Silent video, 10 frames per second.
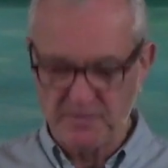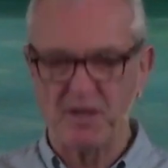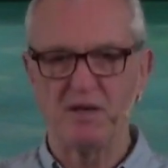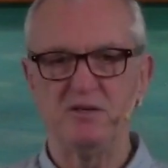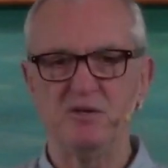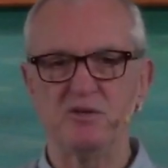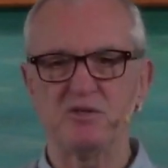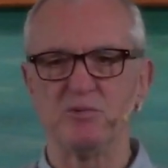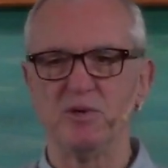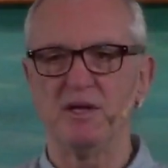
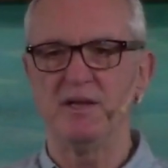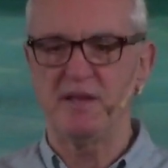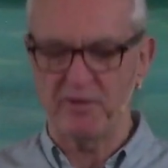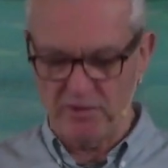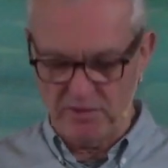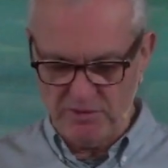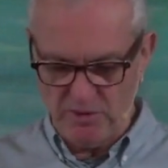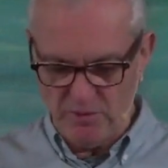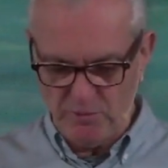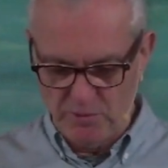Unusually, there are
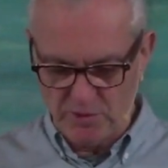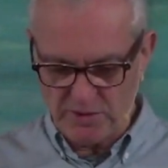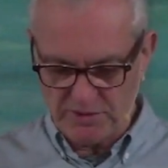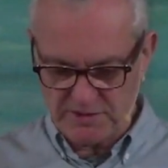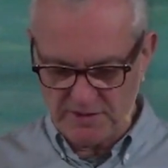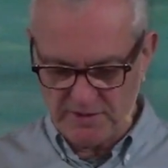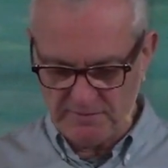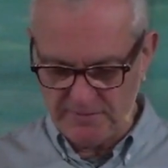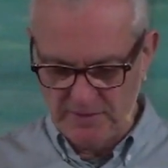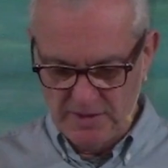no words of